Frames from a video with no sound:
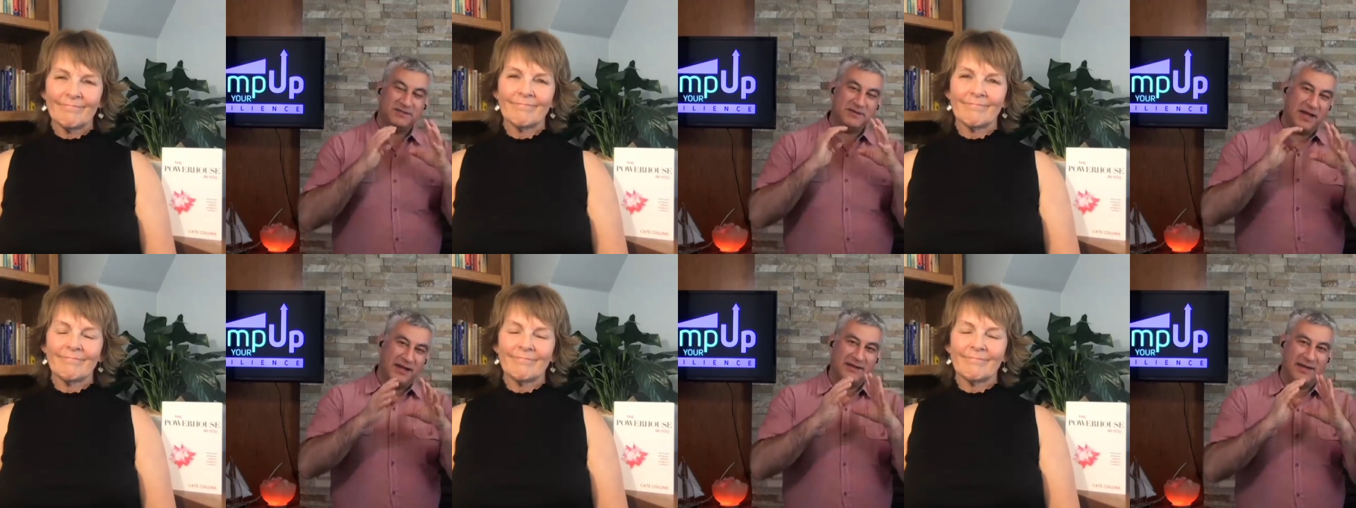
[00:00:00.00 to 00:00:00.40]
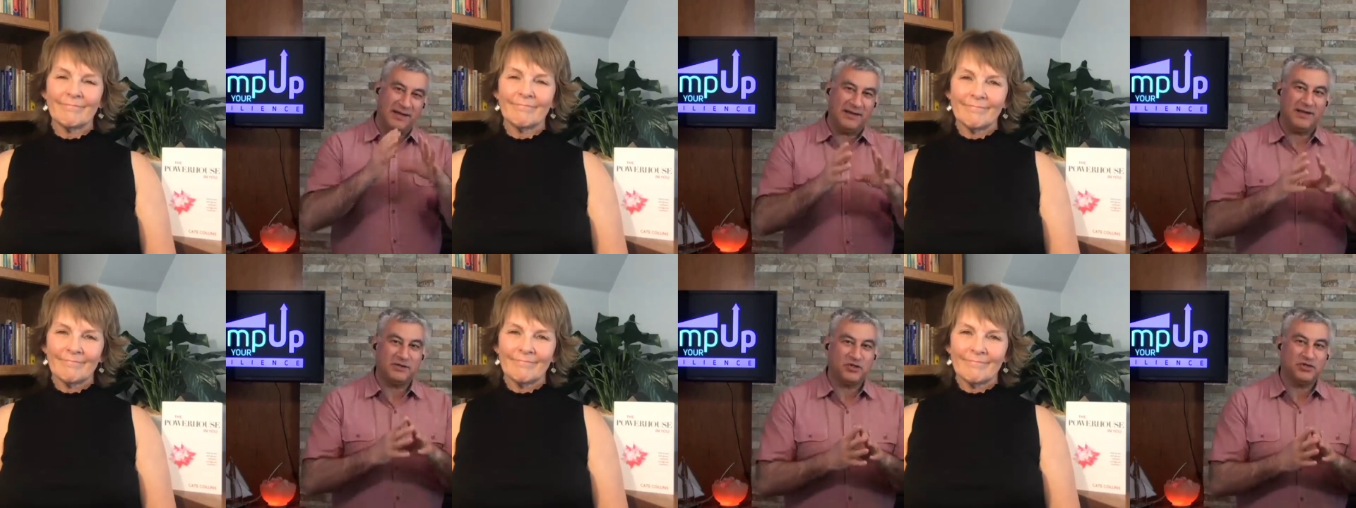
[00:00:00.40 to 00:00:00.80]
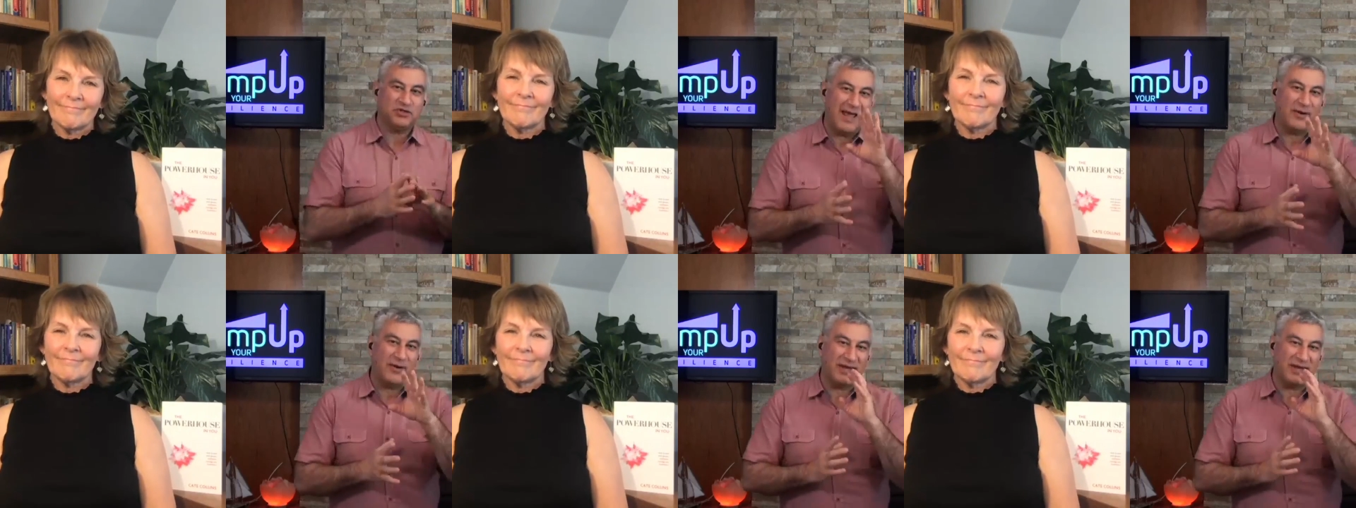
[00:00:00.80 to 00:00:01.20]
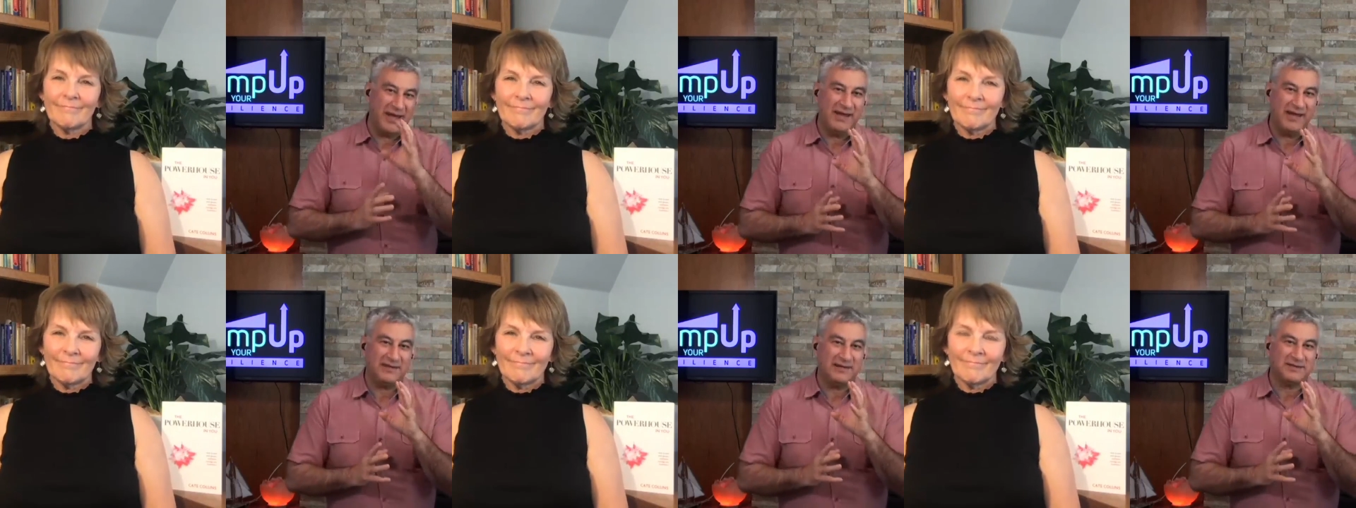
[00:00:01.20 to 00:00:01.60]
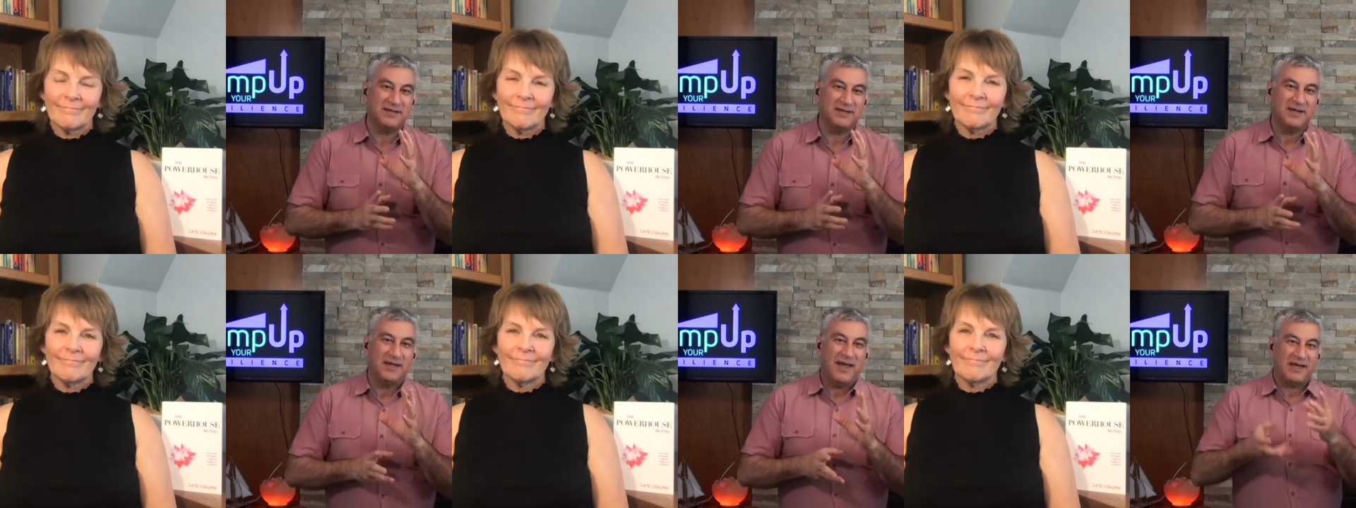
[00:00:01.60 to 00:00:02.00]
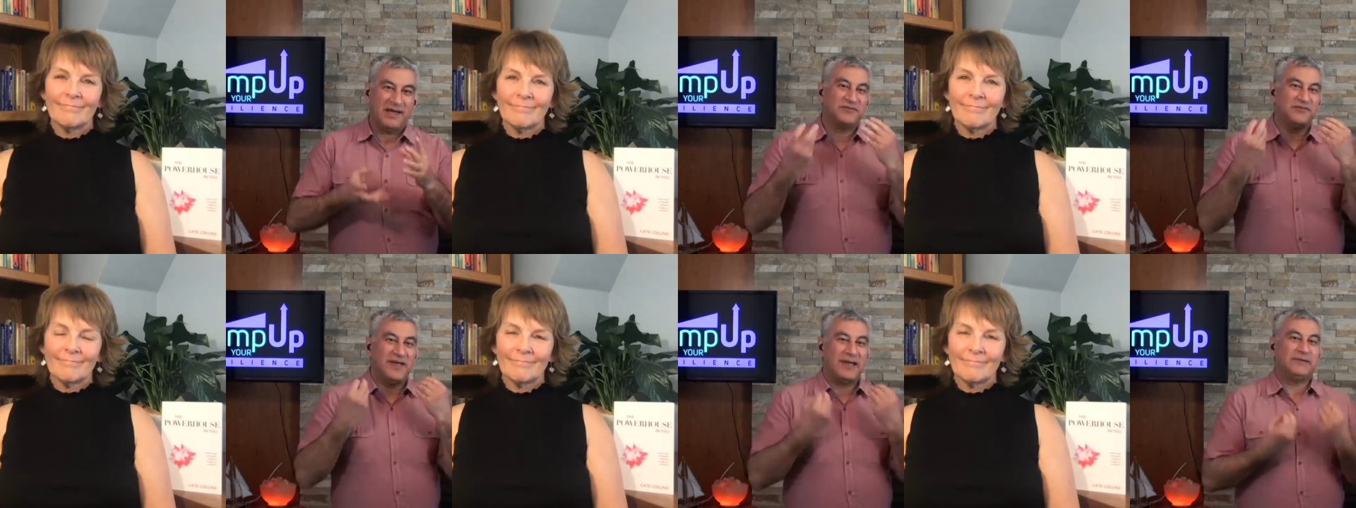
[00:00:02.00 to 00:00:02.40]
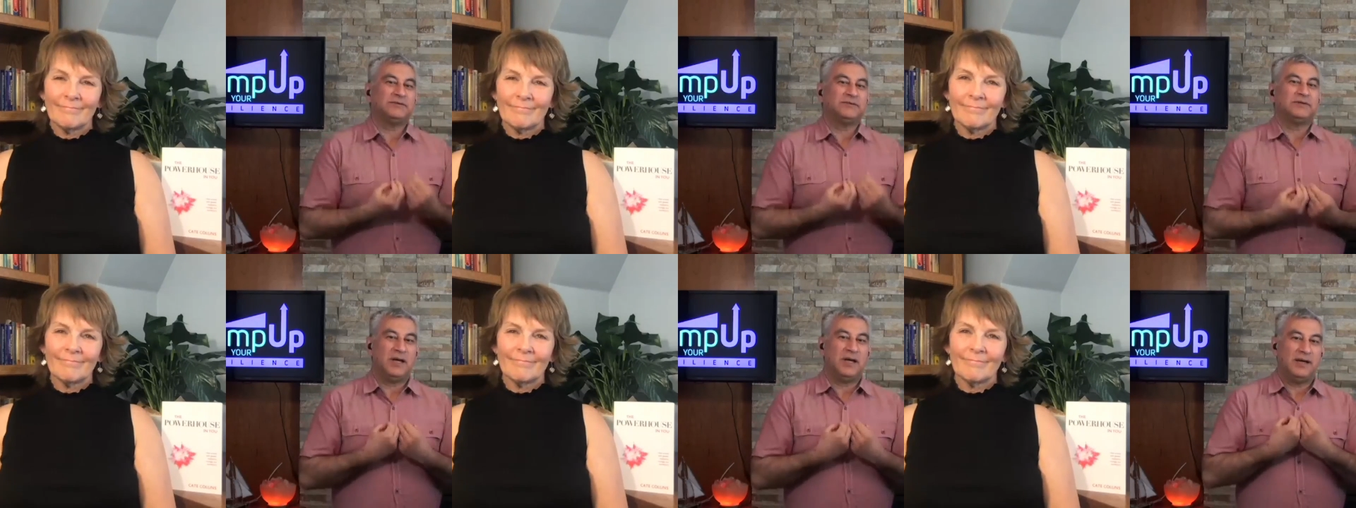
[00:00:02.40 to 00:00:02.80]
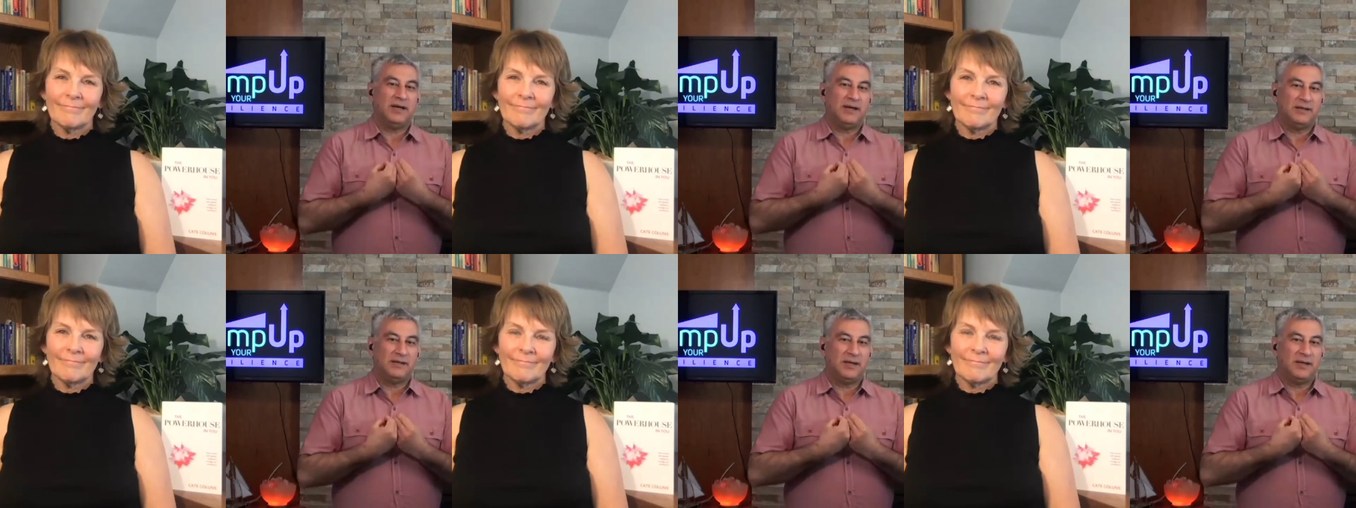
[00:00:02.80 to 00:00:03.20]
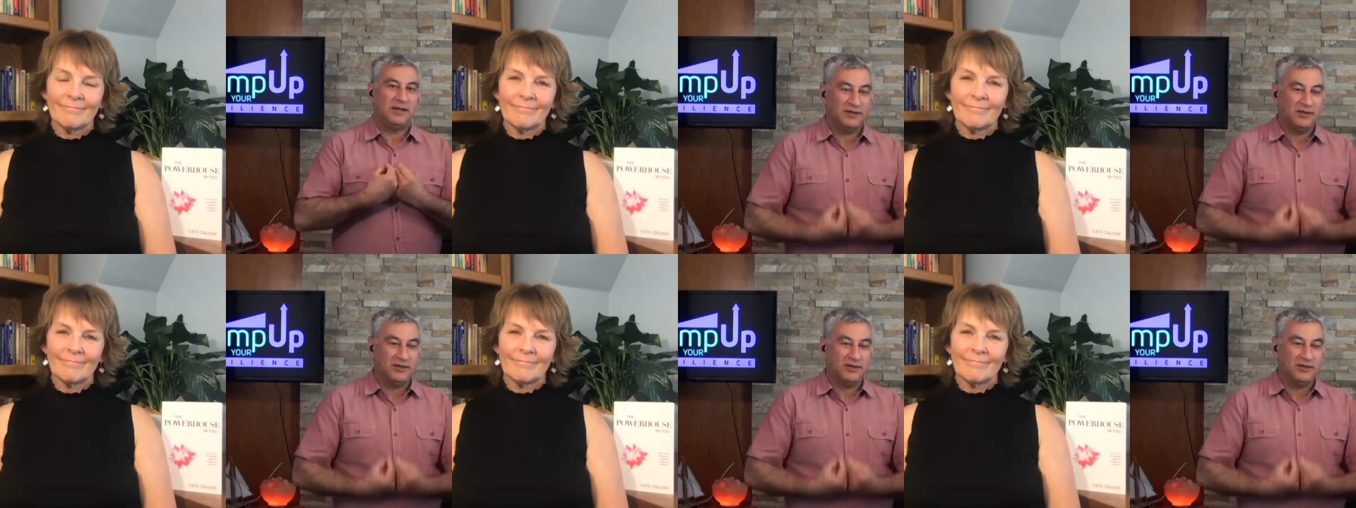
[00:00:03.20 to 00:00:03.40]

Speaker 1: I, would like to share how Cate has found uh,